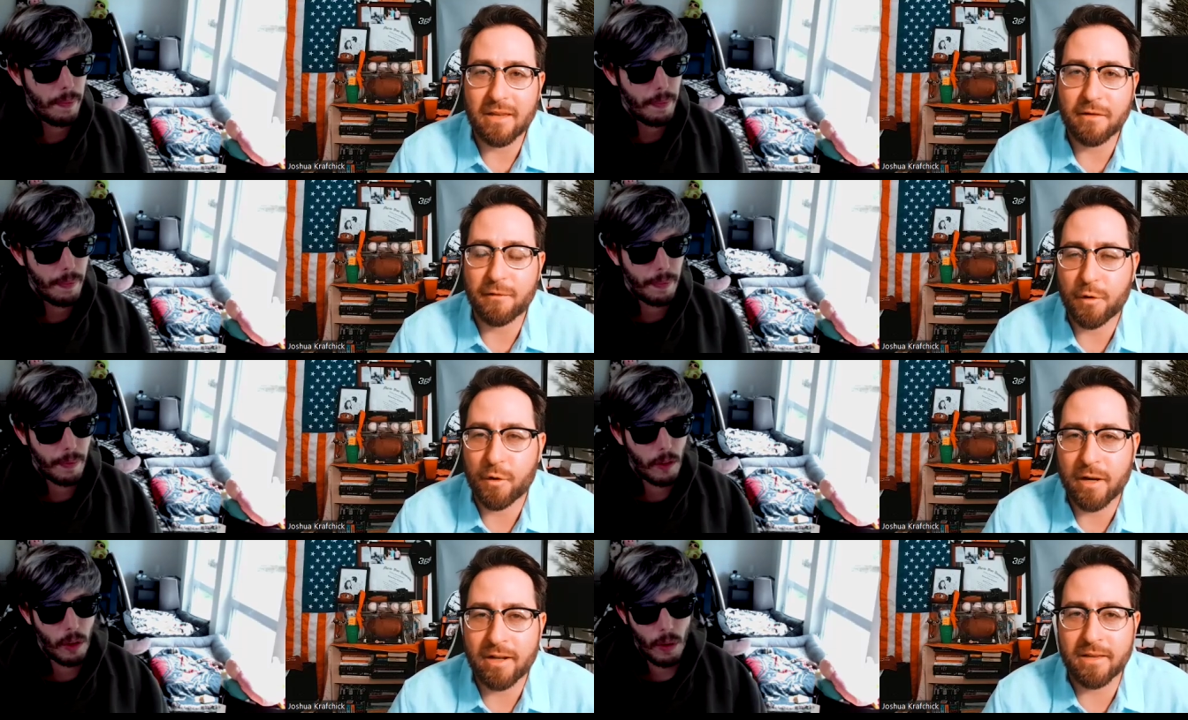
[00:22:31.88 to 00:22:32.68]
Speaker 1: that you've
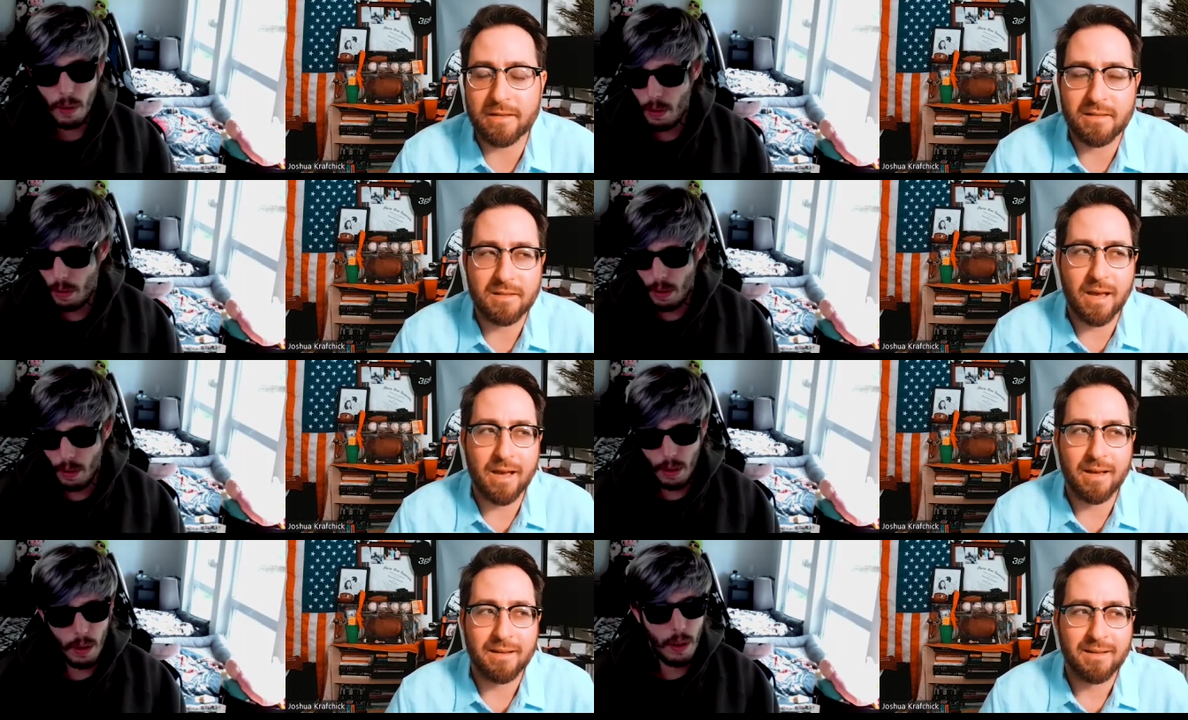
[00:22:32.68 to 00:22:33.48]
created this
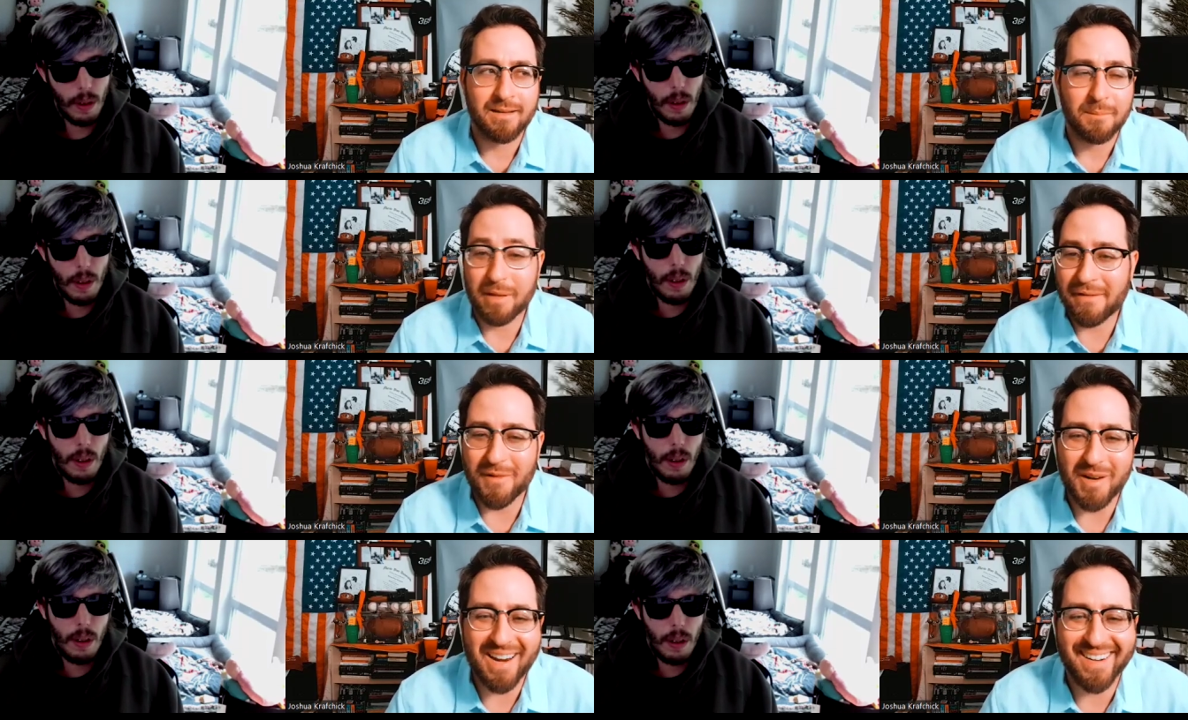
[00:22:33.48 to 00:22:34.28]
uh,
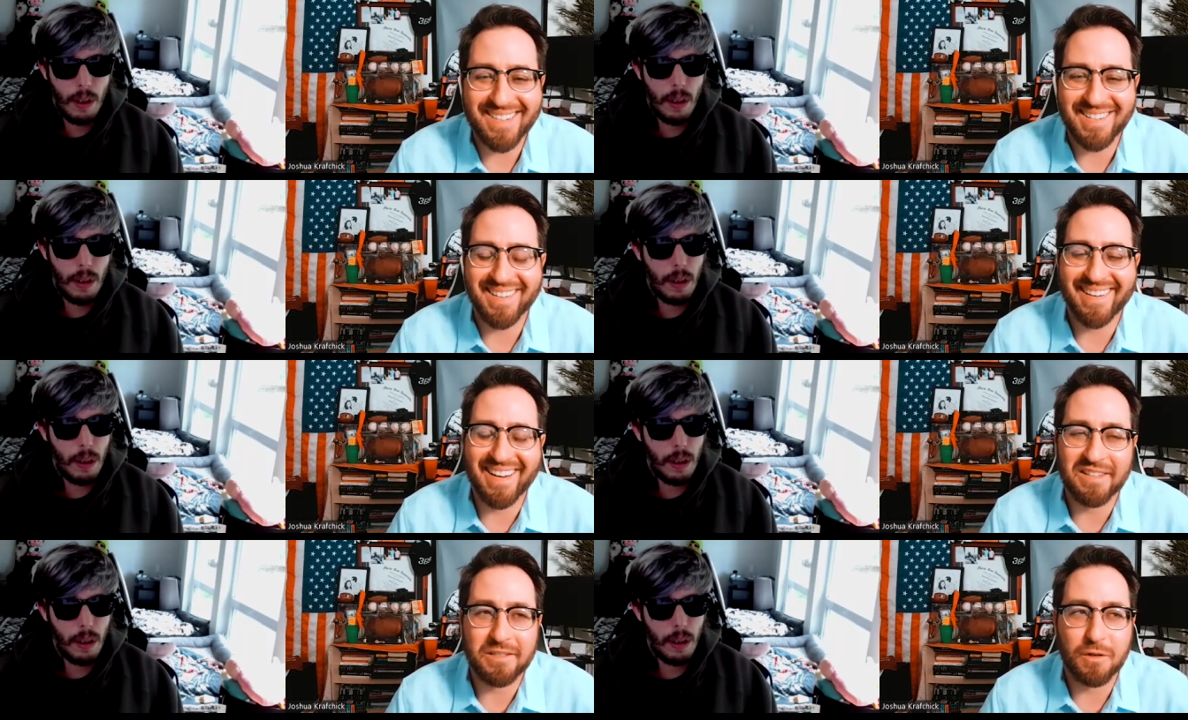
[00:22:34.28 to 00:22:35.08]
playful character
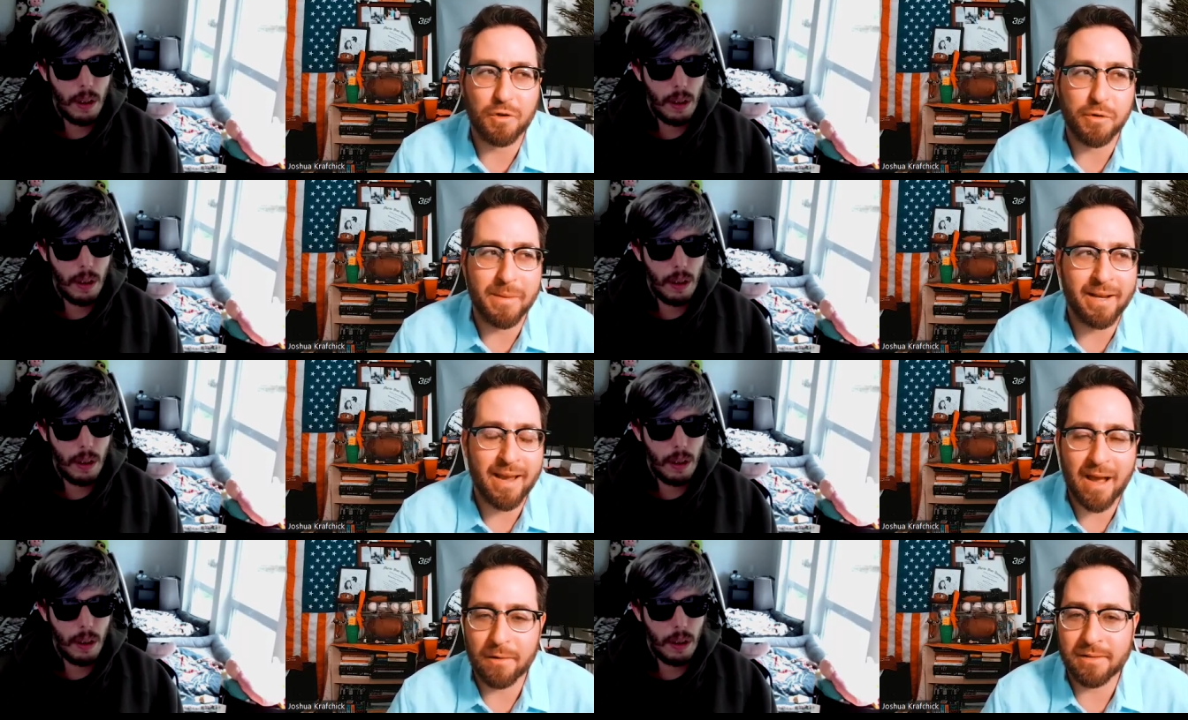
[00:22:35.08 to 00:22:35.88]
on social
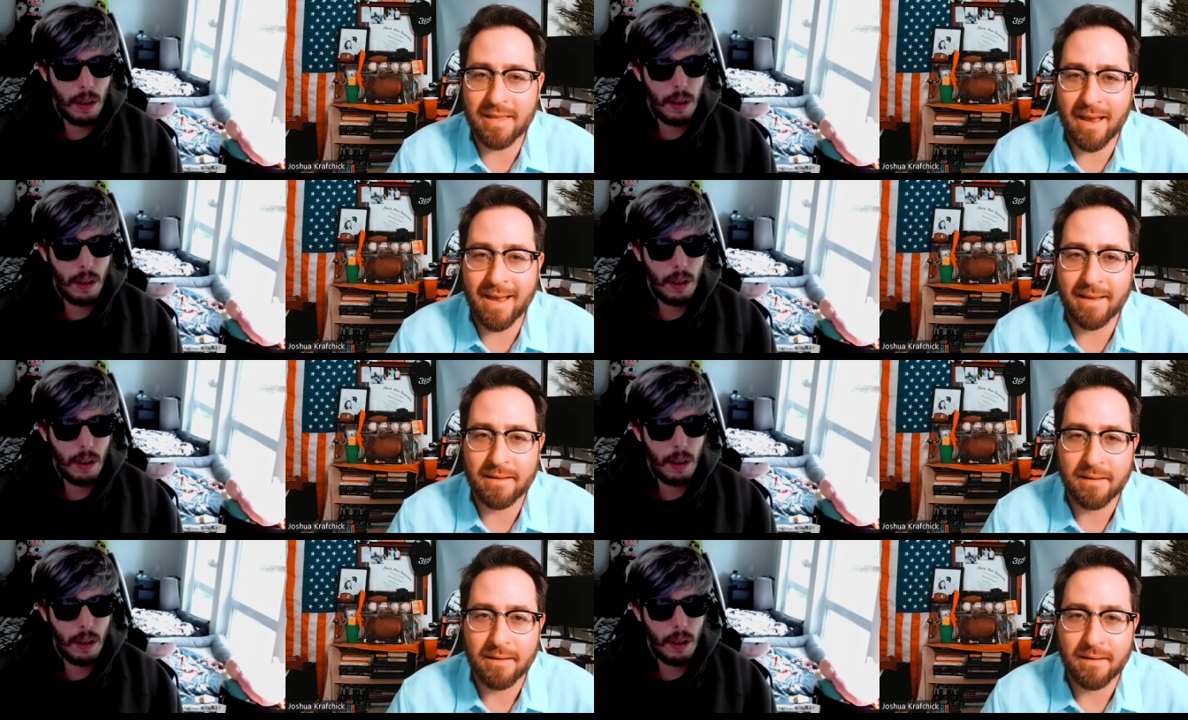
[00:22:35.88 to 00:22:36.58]
media how has that